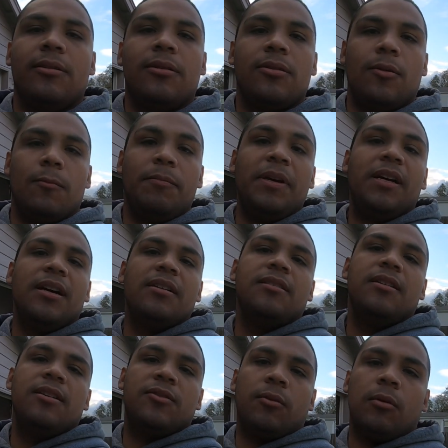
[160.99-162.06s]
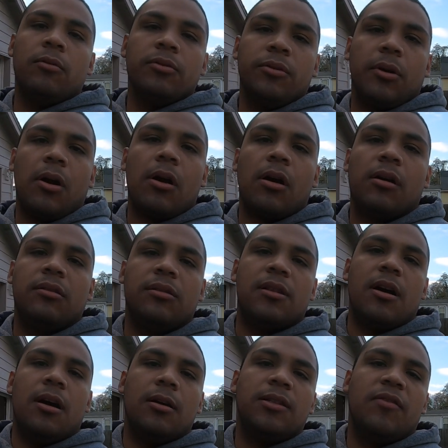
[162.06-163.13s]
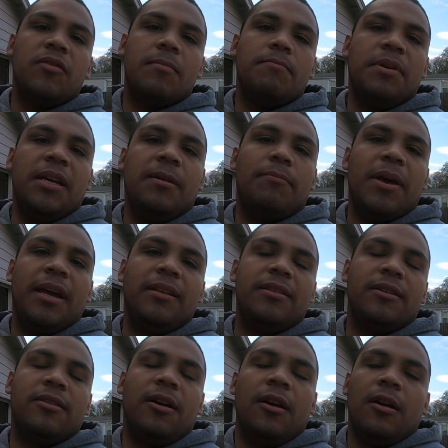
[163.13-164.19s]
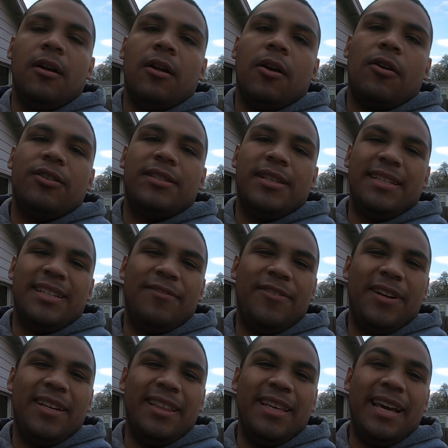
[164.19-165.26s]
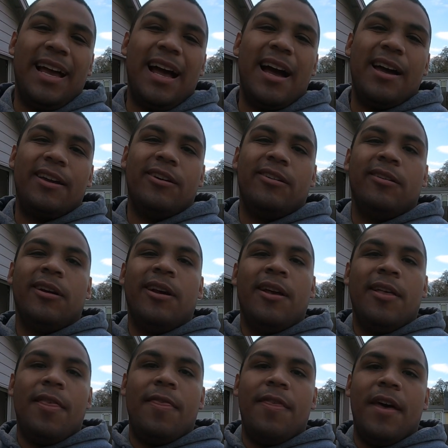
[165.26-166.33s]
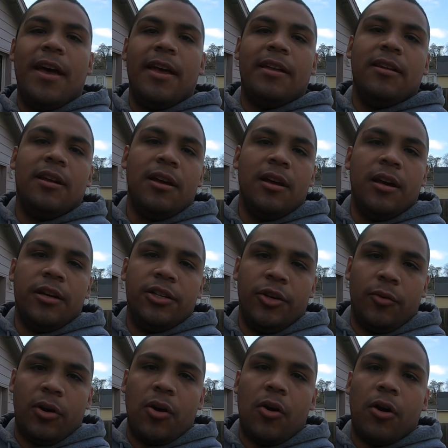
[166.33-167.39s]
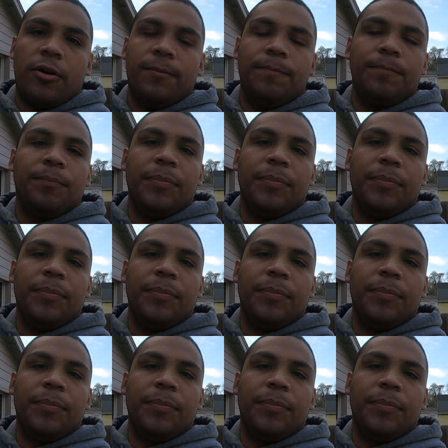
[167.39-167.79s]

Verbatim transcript: So because these are older cars, the odds of them being painted are significantly higher than a newer car.